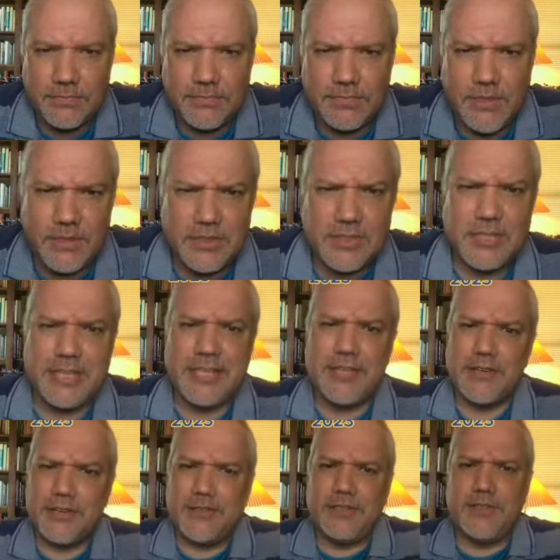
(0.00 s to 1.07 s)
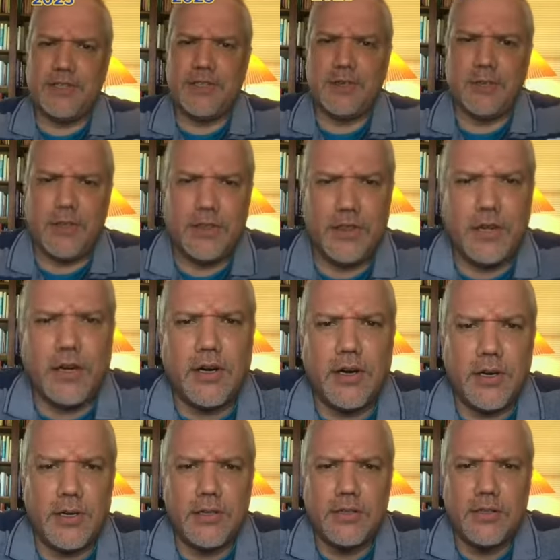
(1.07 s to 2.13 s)
doesn't interfere with
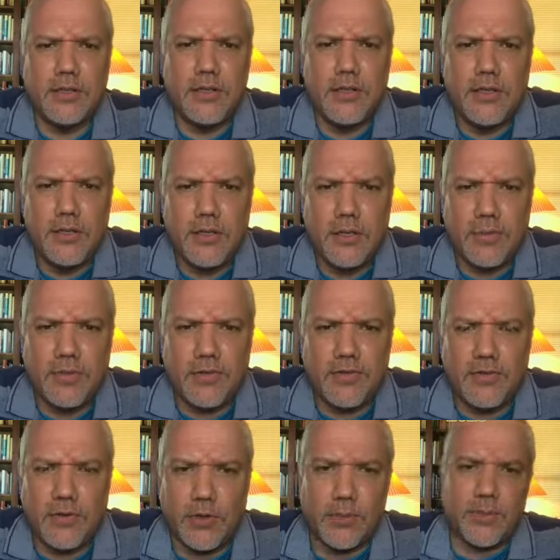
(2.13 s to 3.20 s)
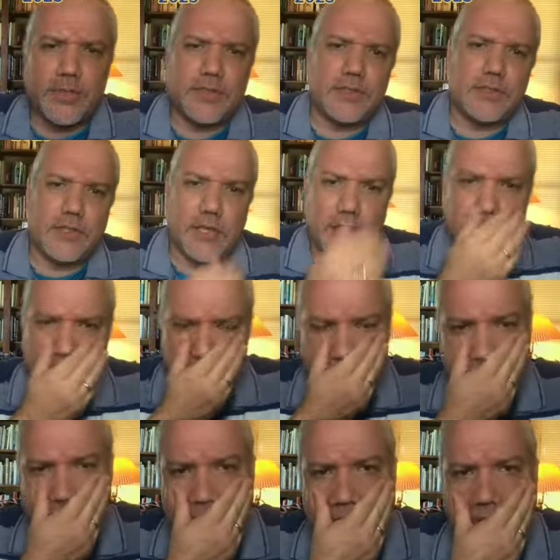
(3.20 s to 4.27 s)
our performance, that there
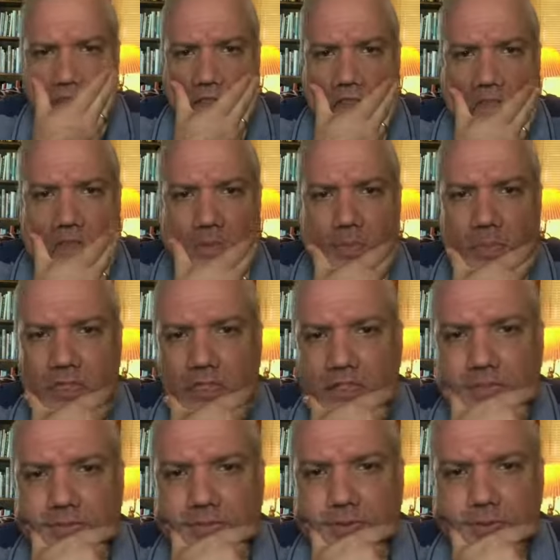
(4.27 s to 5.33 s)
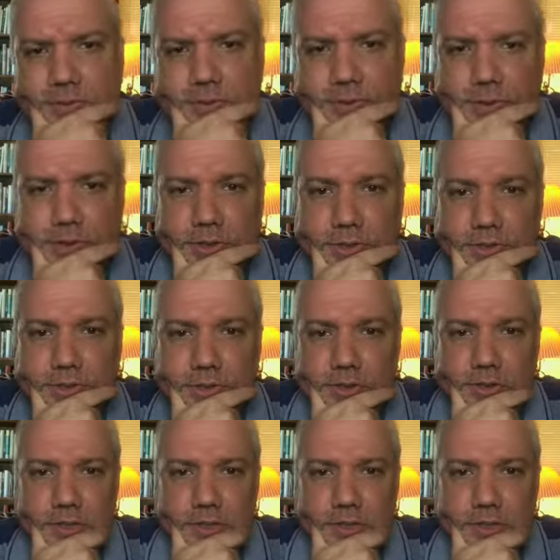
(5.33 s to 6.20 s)
is just a peaceful sort of